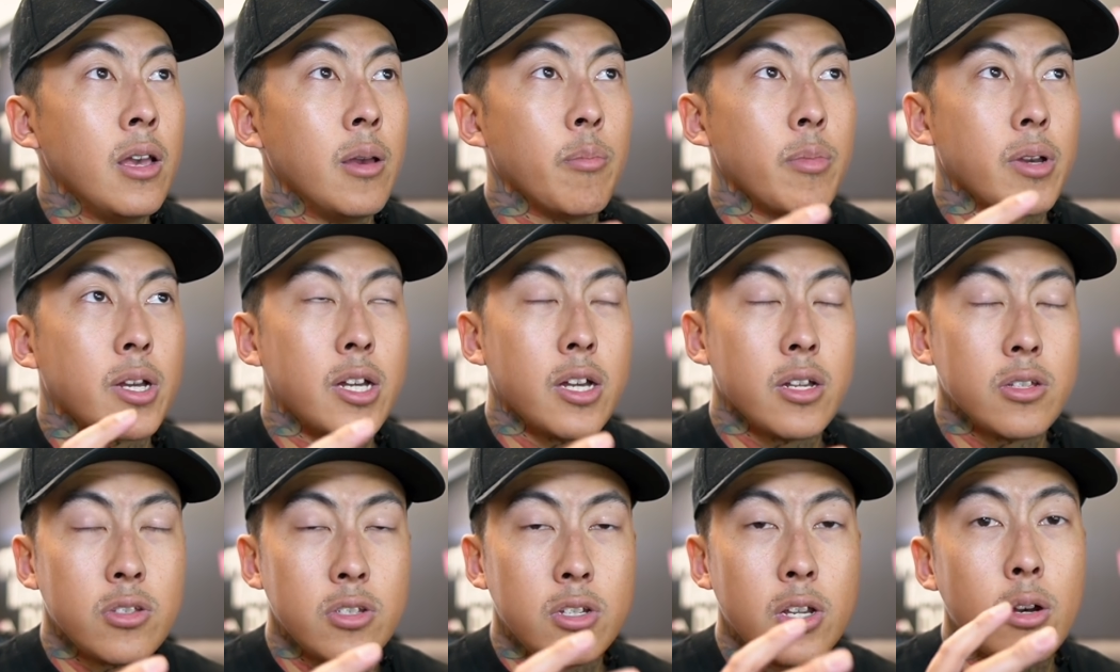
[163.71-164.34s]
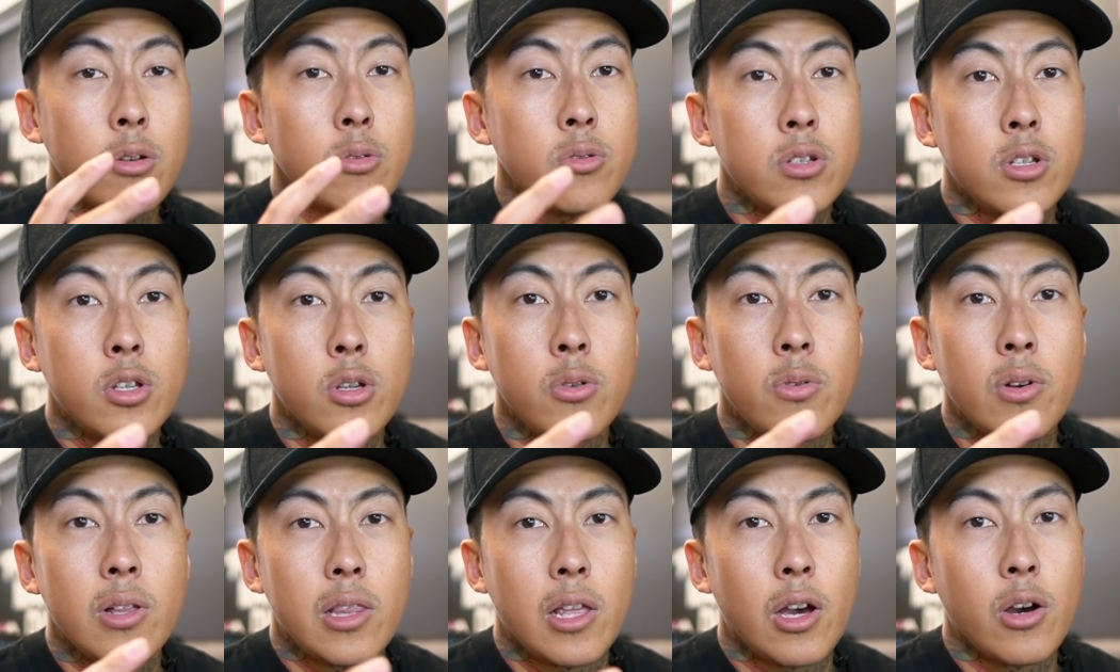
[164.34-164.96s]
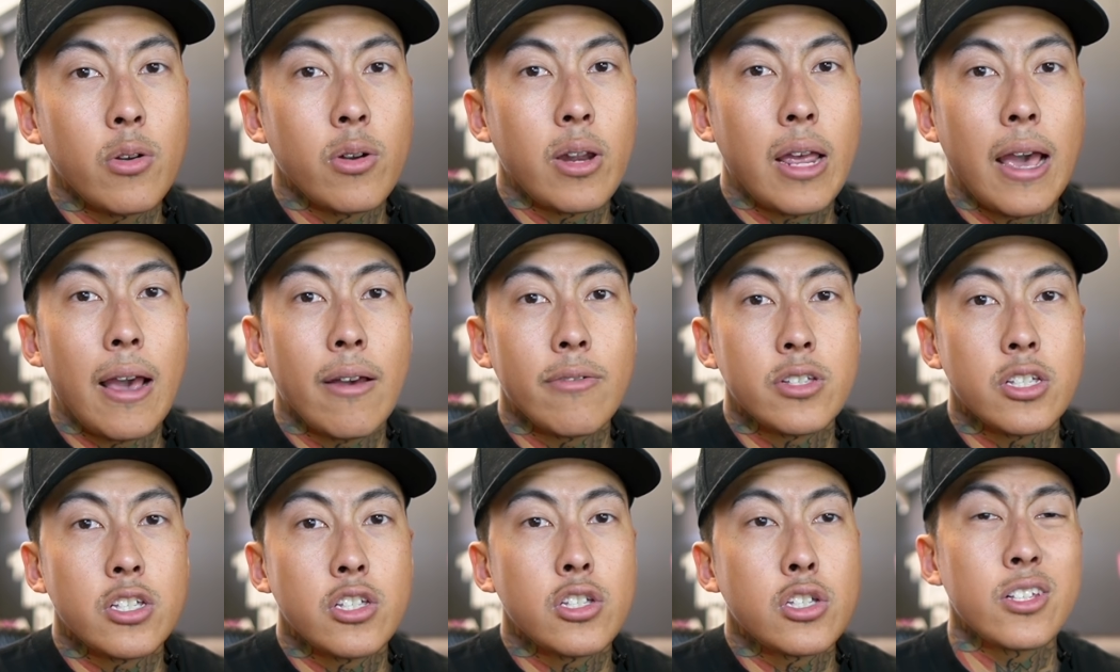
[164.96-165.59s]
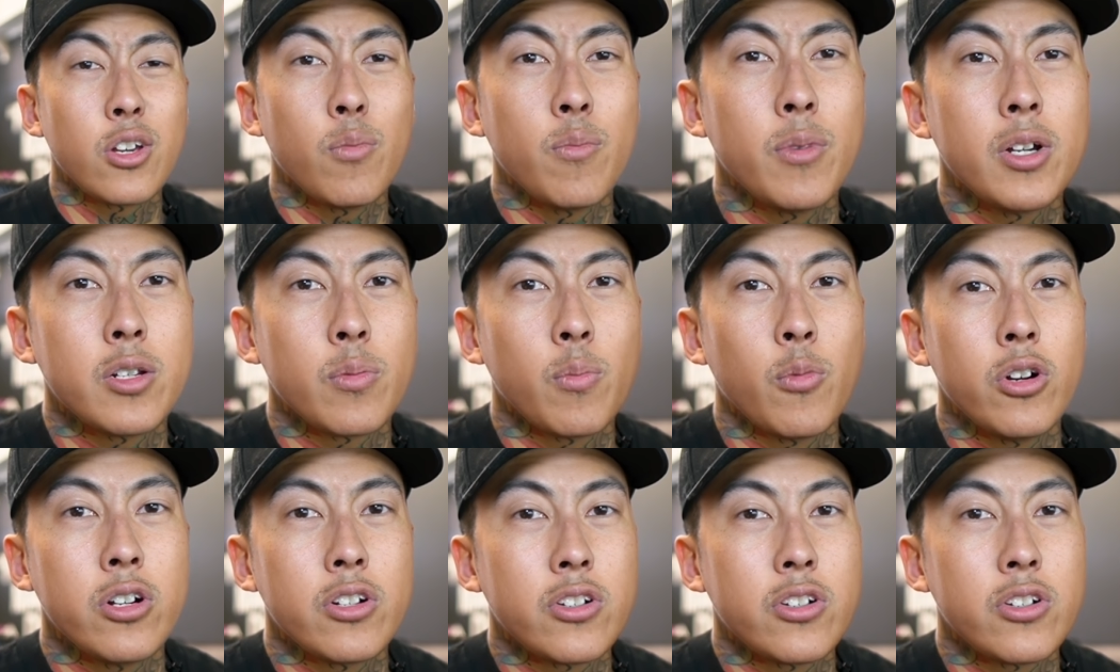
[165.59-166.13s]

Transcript: because those two alone have so much more